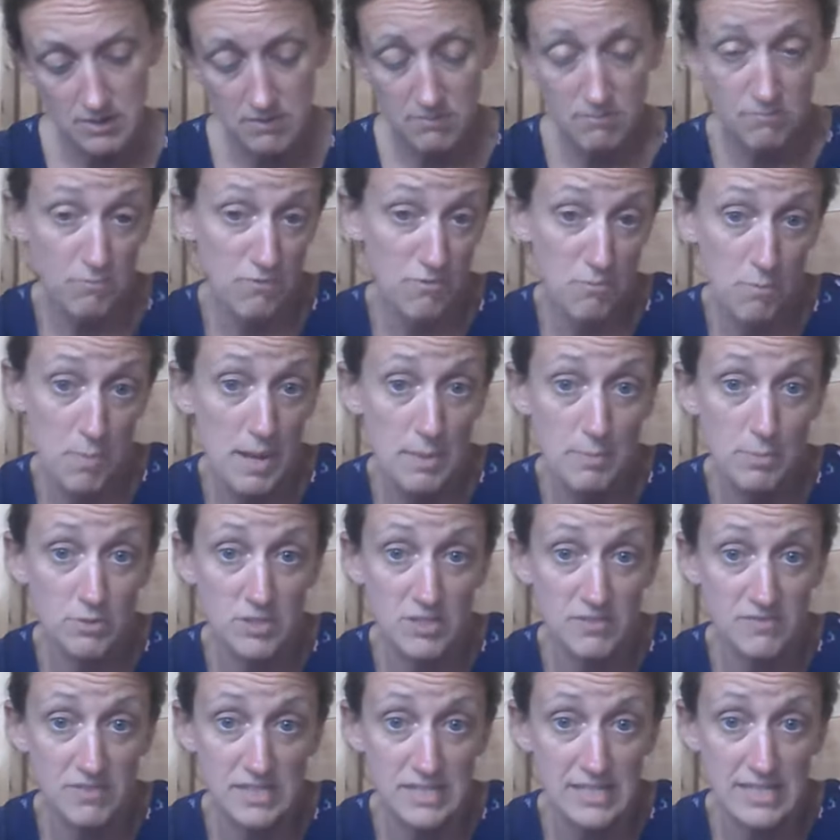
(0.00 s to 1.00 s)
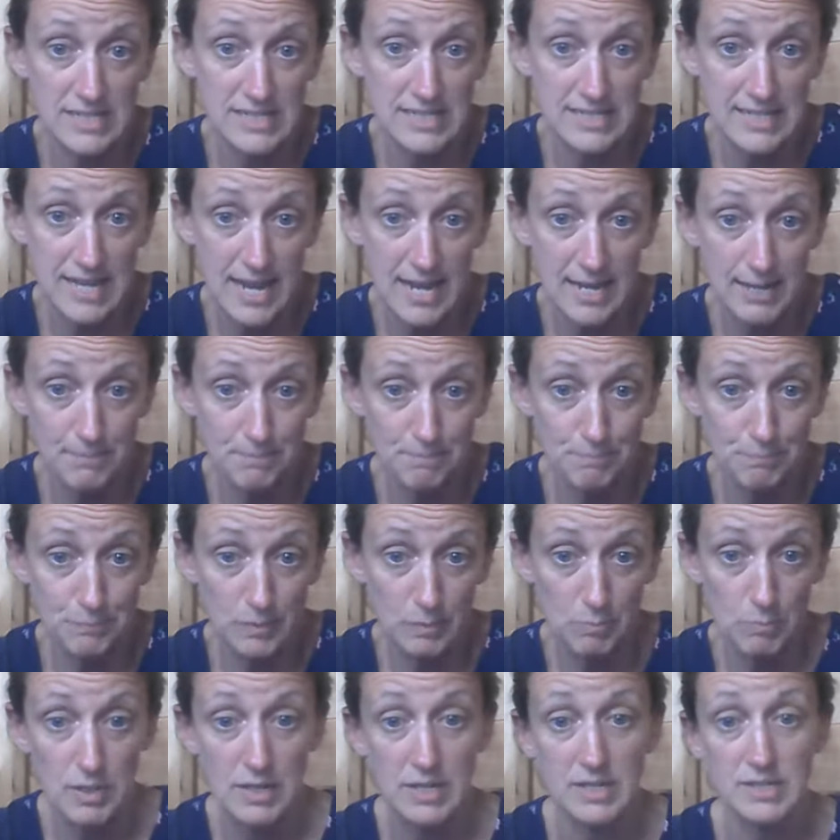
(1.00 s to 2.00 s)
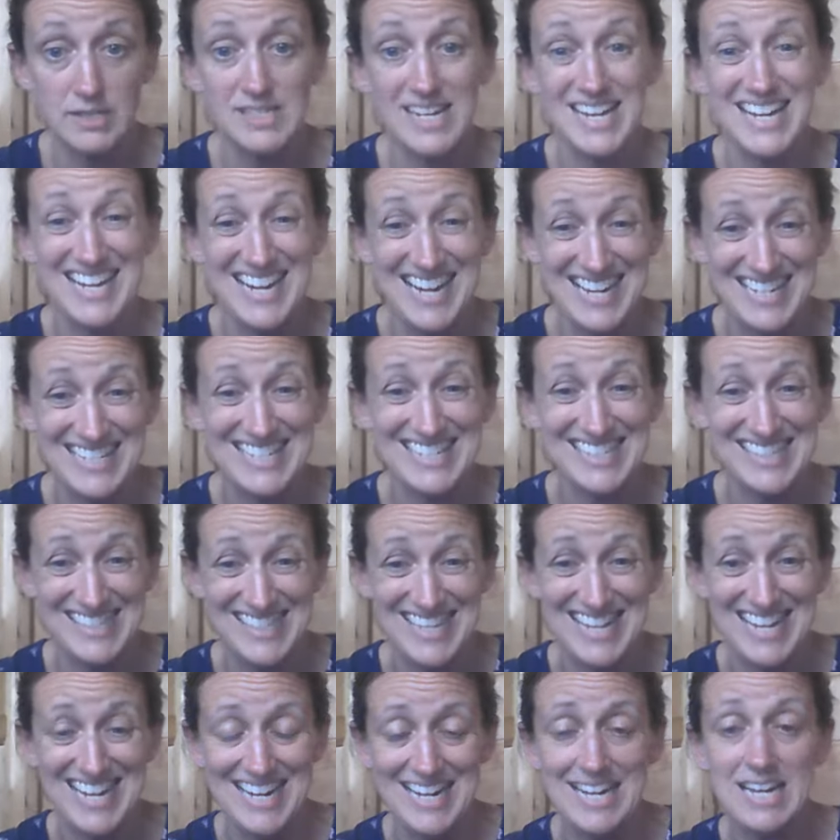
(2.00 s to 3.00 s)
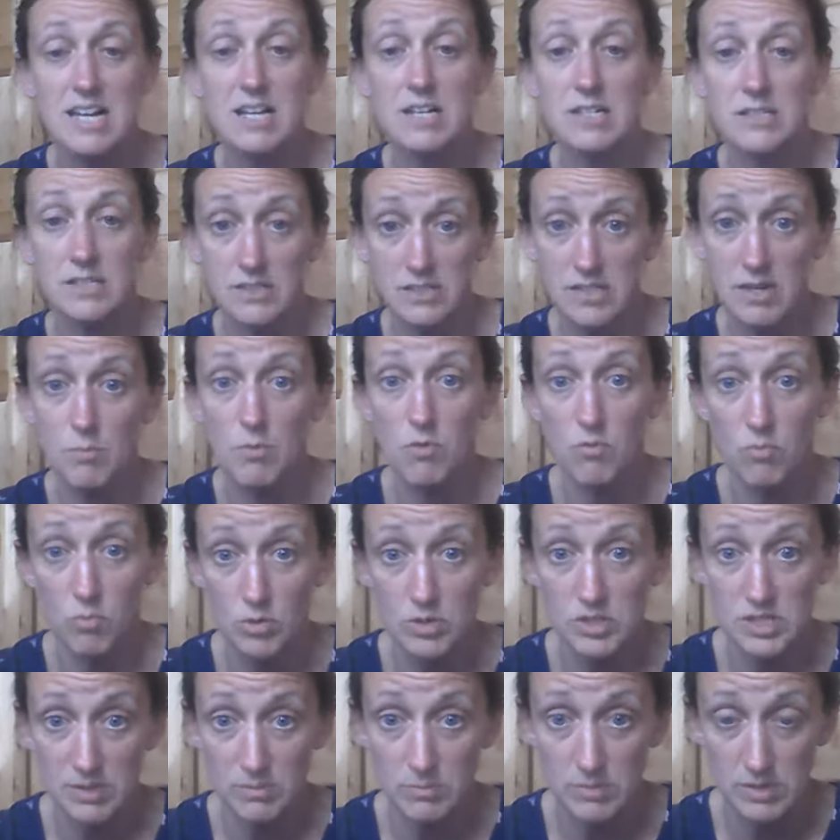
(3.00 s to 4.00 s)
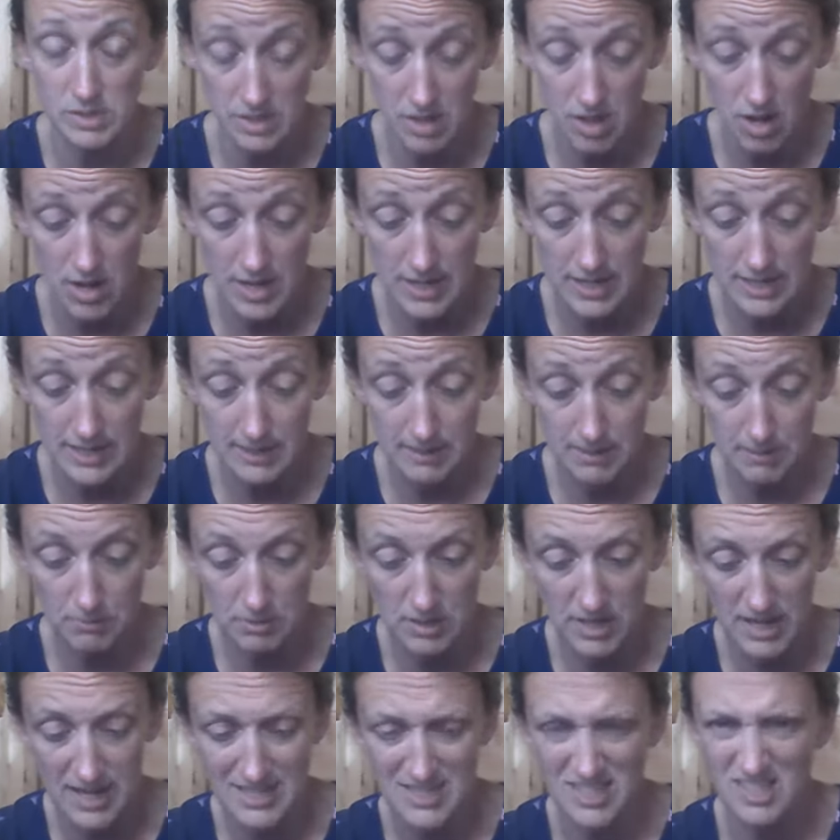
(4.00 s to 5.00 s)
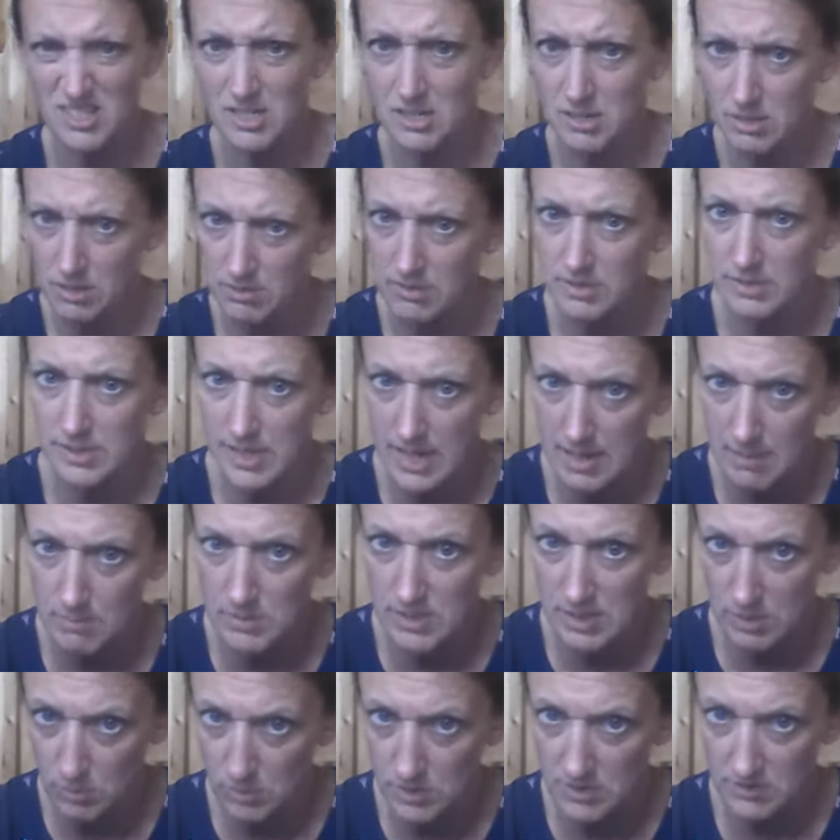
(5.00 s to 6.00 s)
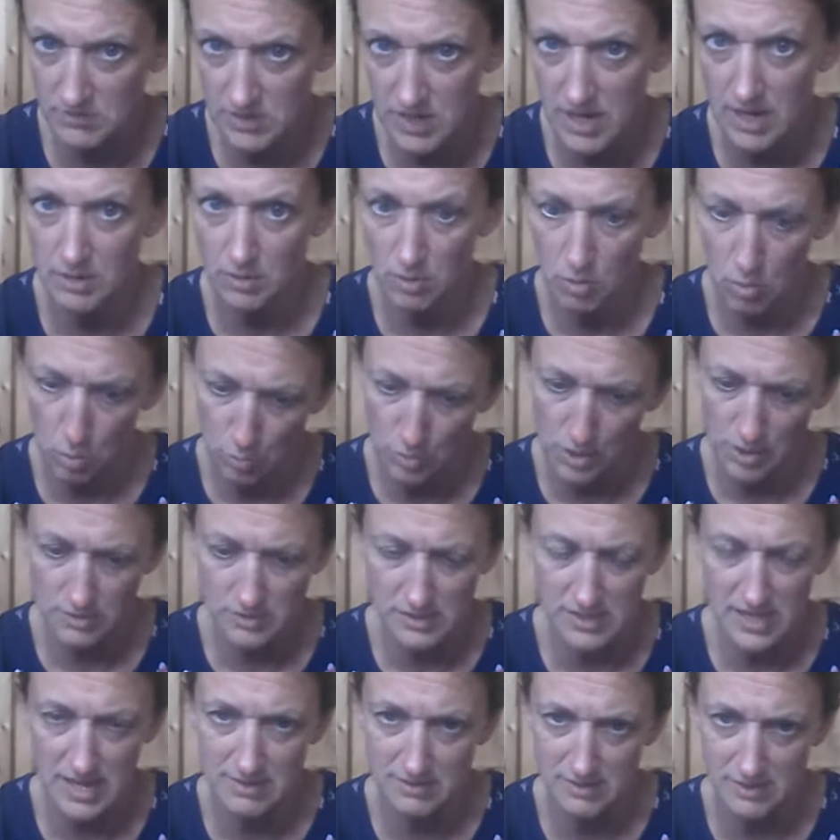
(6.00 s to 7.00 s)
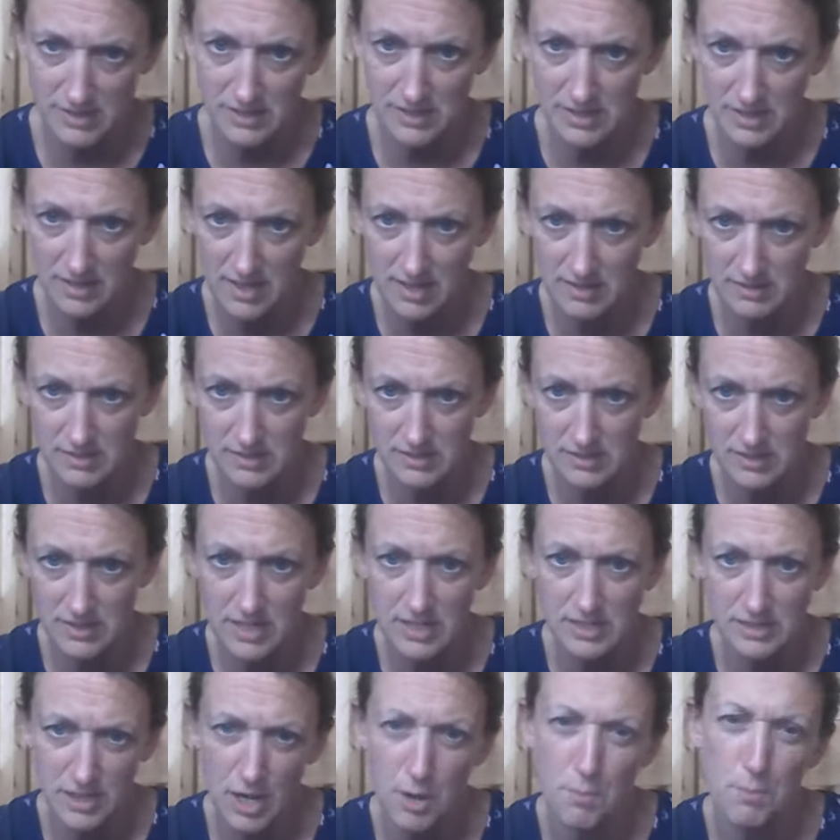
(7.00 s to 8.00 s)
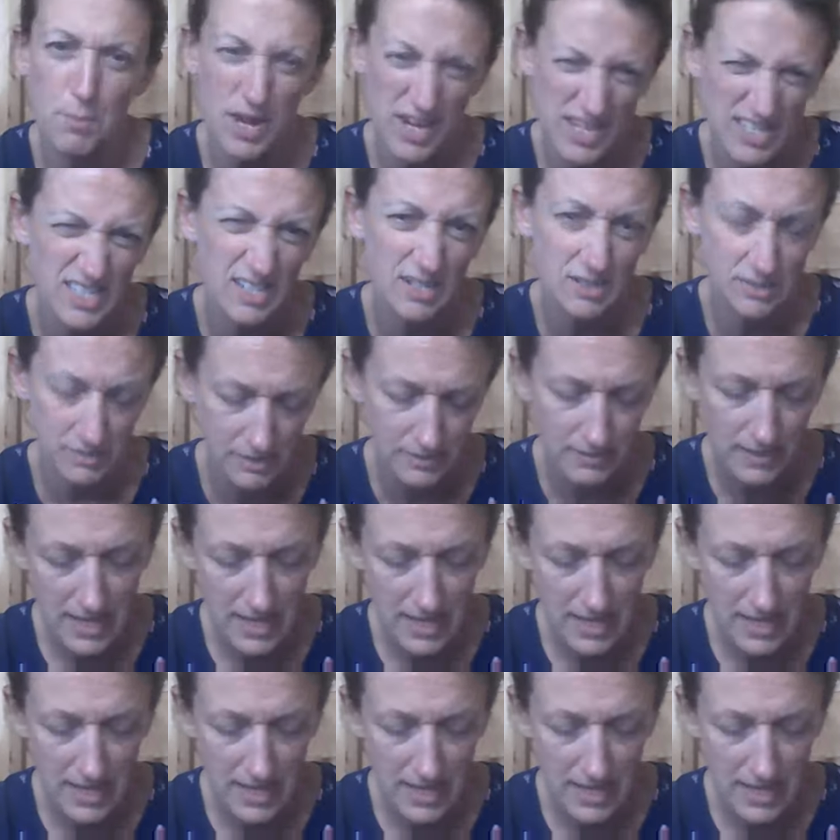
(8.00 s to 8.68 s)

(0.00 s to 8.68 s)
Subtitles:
for people to visit today because they get to see some of what it was like. Okay, it doesn't look the same as it would have done all those thousands and thousands of years ago, but it does